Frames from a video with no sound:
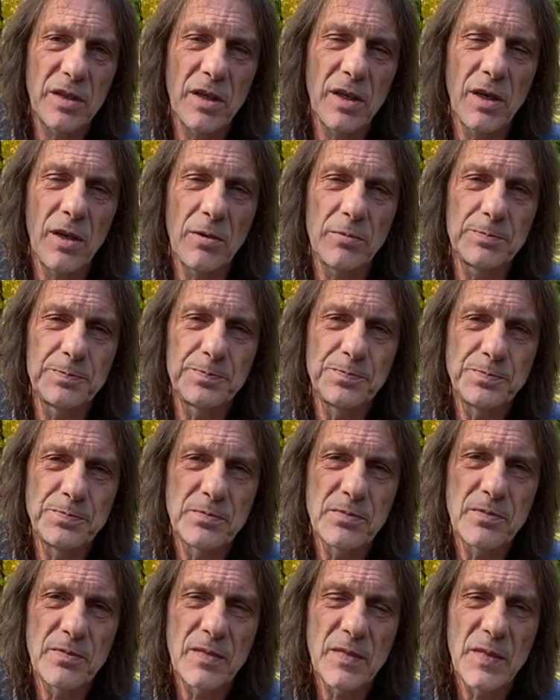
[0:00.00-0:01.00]

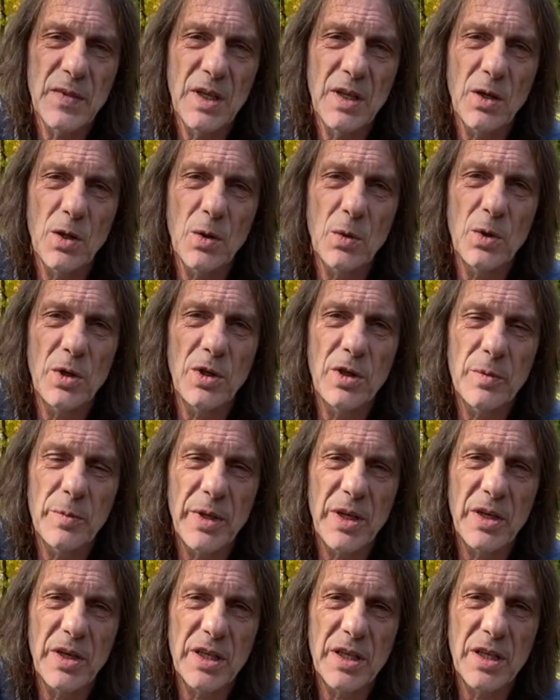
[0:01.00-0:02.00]
you know, war in
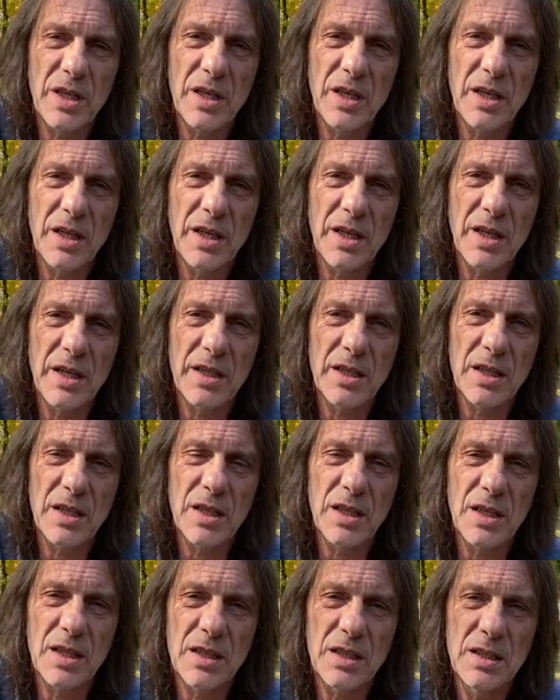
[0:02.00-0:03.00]
America,
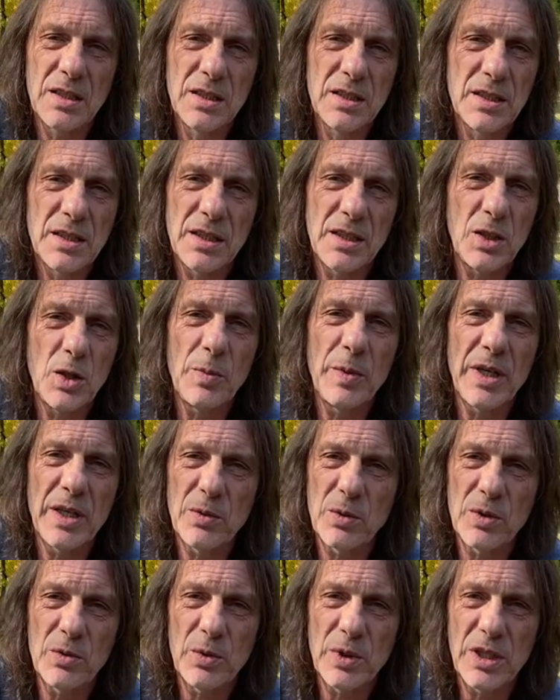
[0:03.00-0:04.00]
and nobody
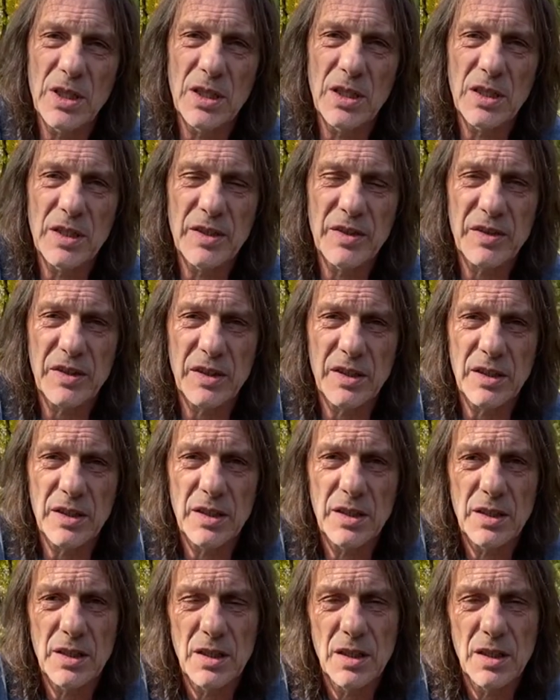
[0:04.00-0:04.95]
would really listen.